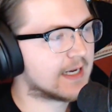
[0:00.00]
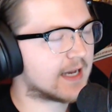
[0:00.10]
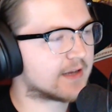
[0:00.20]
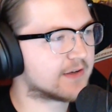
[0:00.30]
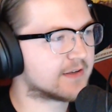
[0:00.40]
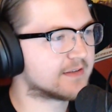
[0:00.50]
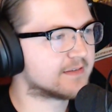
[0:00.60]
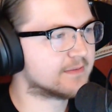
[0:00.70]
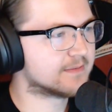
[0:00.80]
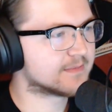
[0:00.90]
I could
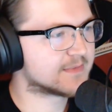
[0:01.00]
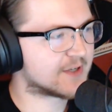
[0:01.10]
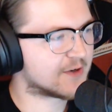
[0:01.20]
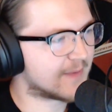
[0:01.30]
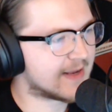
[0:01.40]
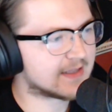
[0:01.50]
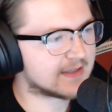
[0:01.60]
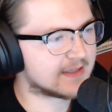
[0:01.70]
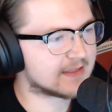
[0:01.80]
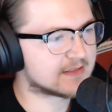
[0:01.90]
start making
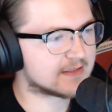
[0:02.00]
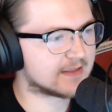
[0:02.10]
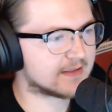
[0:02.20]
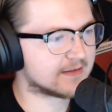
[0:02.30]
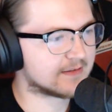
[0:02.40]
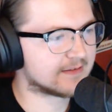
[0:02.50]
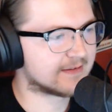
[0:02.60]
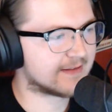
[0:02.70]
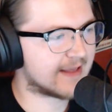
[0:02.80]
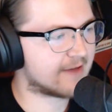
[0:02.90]
these and
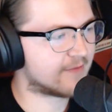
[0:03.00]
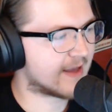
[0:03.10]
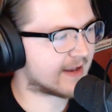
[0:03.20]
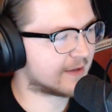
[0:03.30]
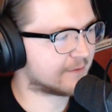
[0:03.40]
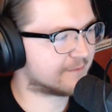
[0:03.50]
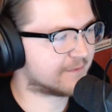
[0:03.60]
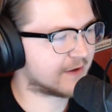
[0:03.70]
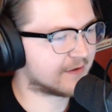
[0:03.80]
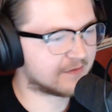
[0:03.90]
have that kind of
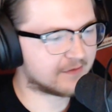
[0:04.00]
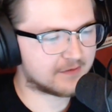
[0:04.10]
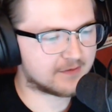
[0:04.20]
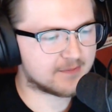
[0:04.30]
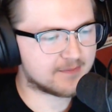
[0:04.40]
fund